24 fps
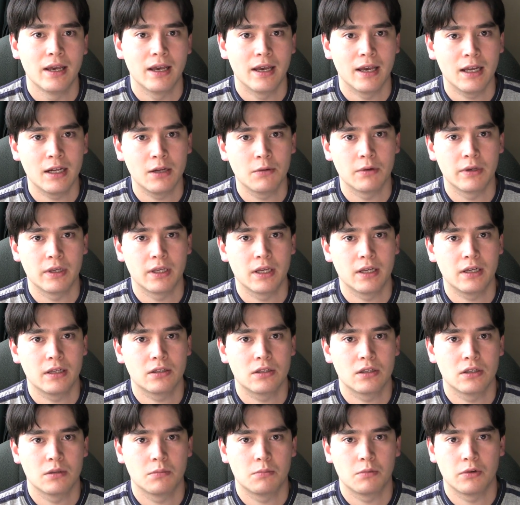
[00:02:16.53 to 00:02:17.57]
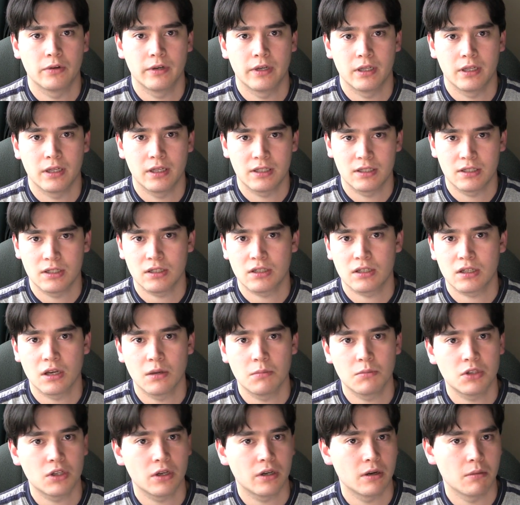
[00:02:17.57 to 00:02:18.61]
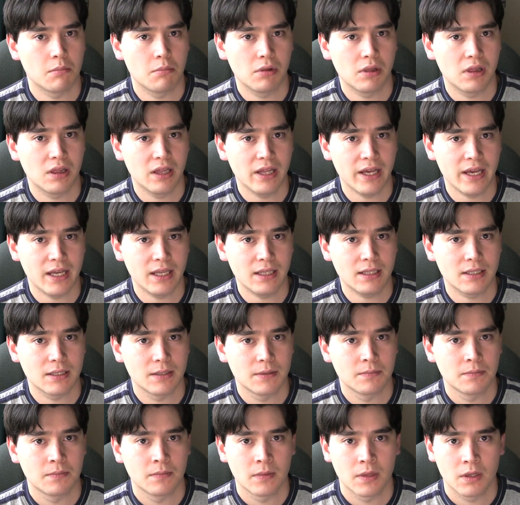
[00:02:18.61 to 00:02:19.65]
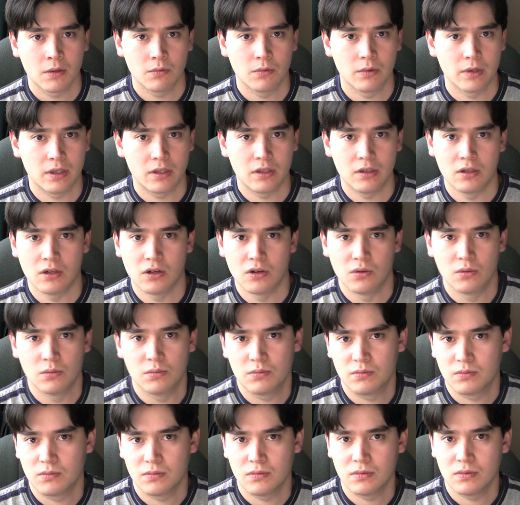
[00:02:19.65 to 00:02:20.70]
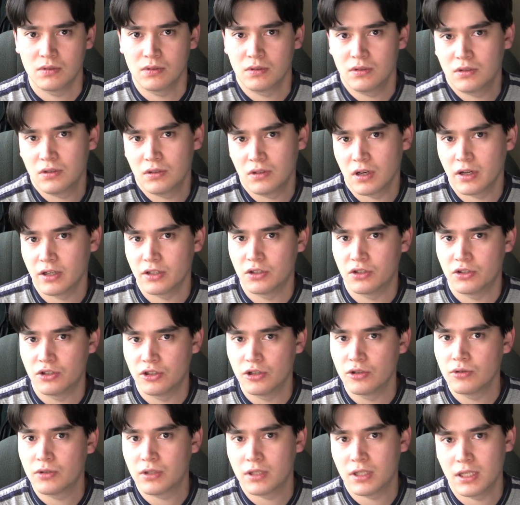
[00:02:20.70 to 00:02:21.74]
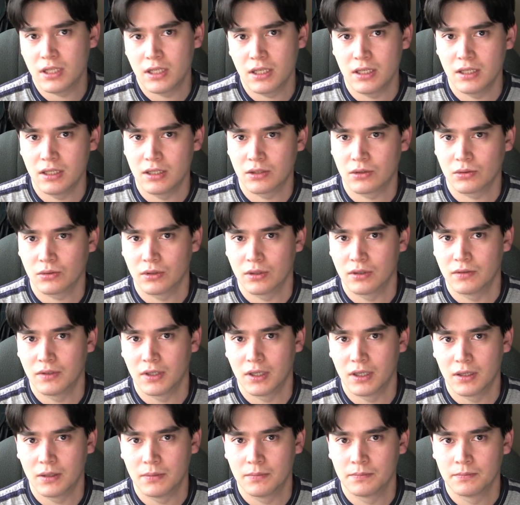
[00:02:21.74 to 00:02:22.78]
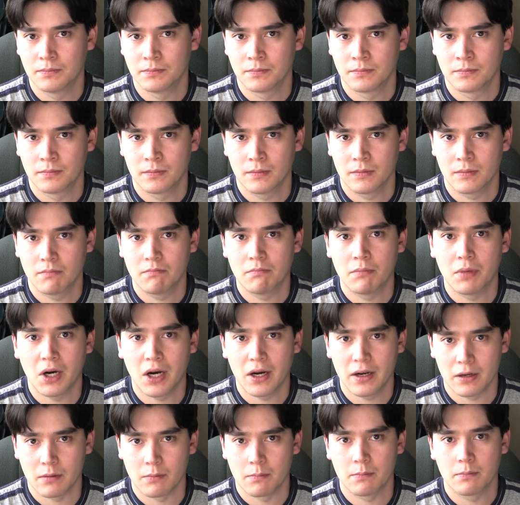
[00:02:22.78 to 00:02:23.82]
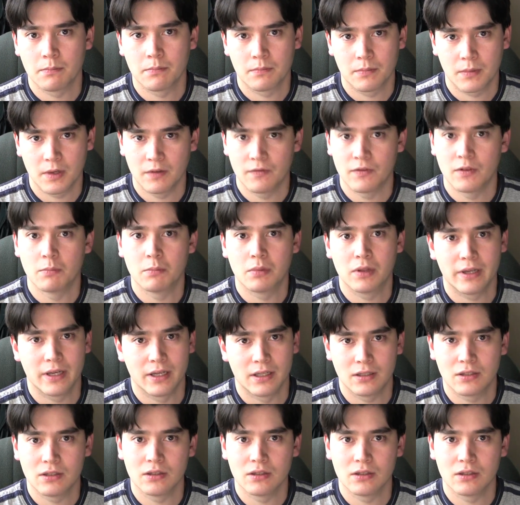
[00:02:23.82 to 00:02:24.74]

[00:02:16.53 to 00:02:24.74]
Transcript: Anyway, getting to the point, it just comes on a plate with, a juicy sort of a bottom of the plate.